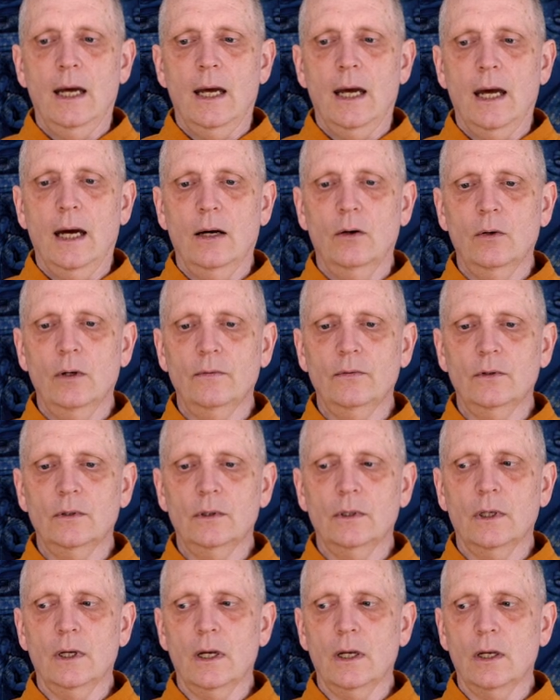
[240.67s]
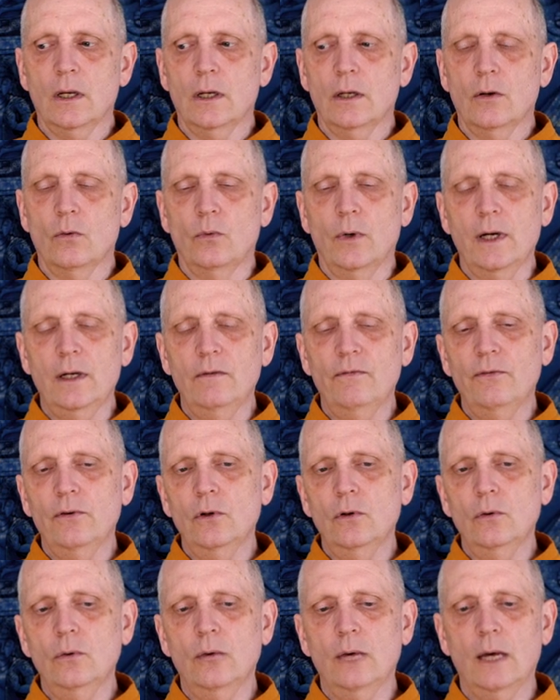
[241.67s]
However, right
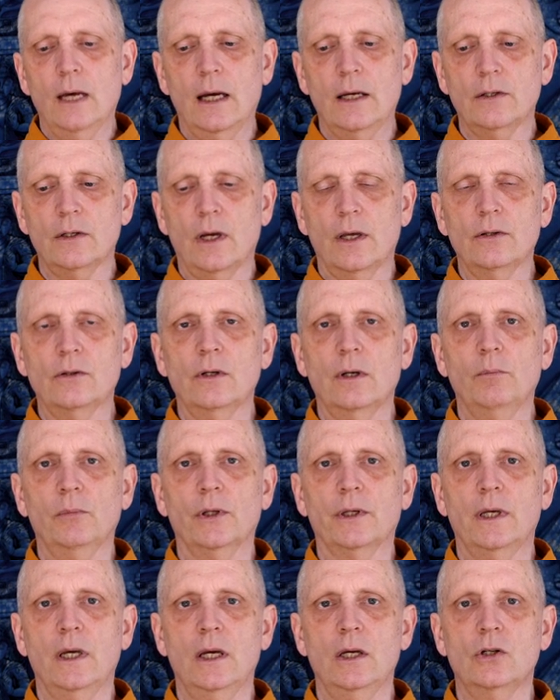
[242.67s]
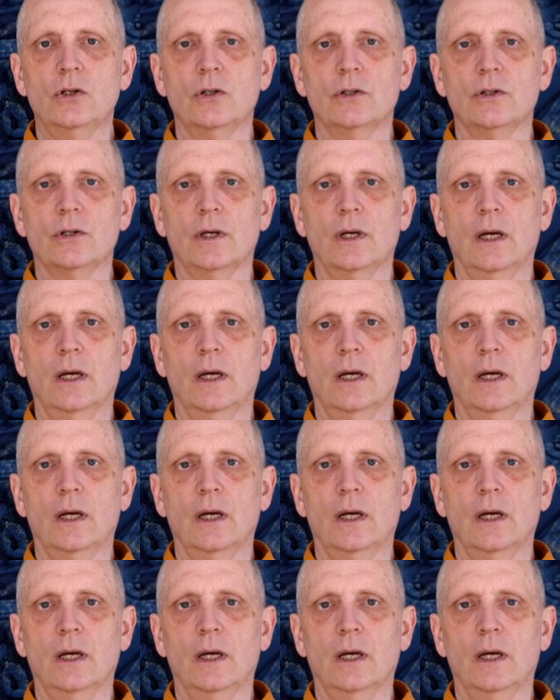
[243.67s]
view has other implications,